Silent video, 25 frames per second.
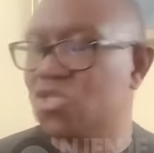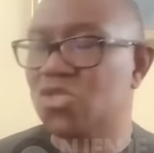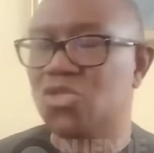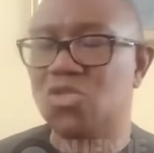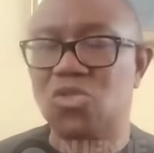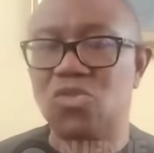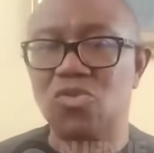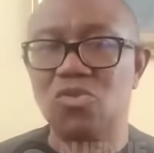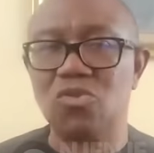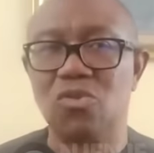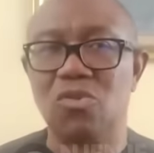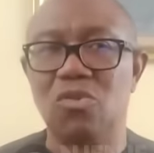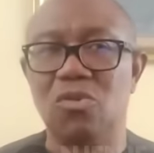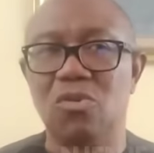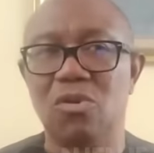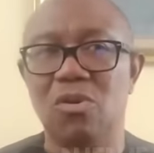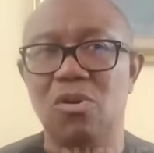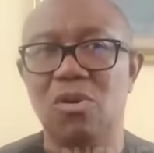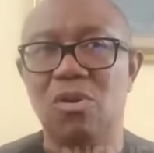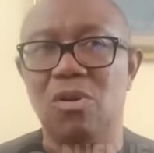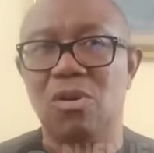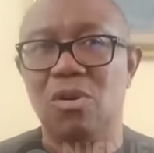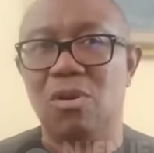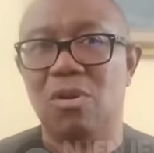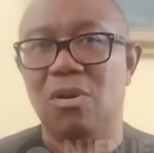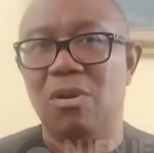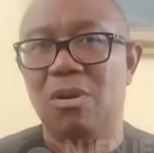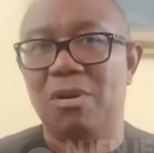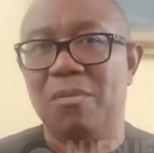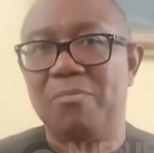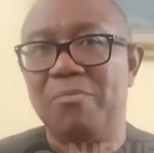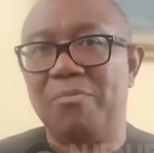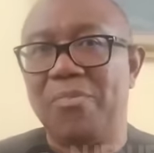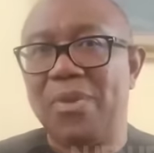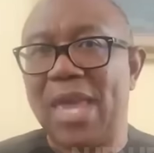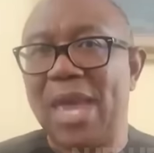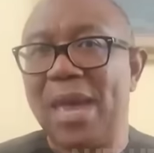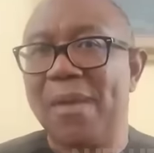to
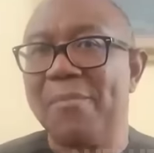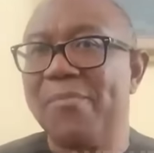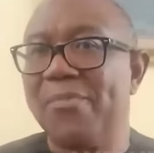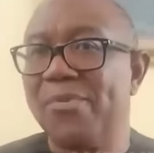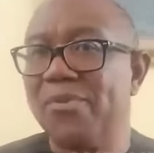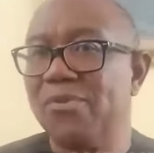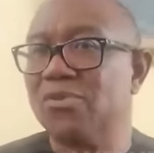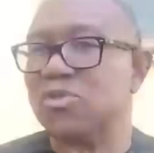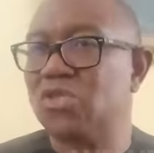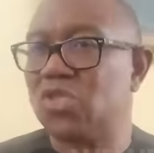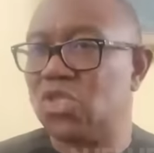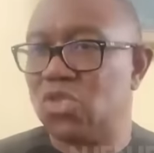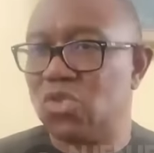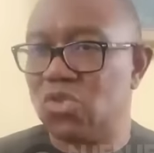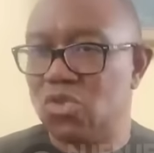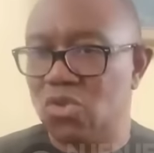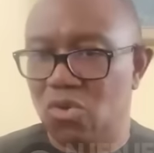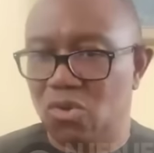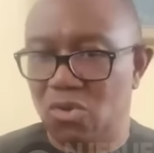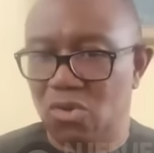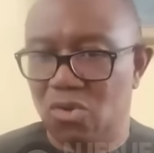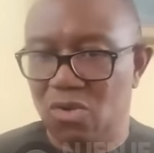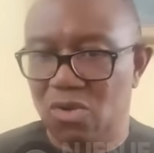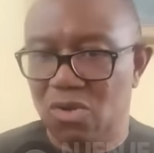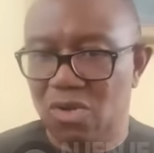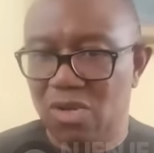be able to